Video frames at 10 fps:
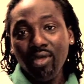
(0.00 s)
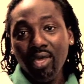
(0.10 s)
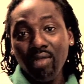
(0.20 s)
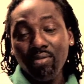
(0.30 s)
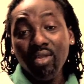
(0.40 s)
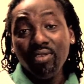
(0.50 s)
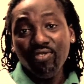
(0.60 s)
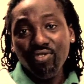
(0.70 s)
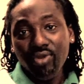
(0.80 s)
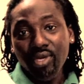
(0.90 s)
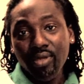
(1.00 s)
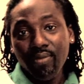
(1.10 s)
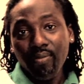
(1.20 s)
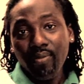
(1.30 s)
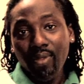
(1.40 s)
in ministry
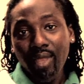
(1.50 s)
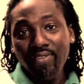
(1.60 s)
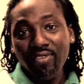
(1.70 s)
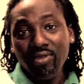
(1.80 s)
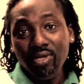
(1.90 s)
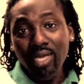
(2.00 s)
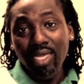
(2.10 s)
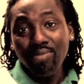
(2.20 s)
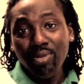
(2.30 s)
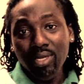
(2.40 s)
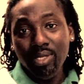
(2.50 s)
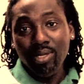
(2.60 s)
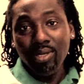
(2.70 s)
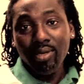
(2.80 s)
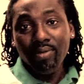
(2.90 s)
as an ordained minister.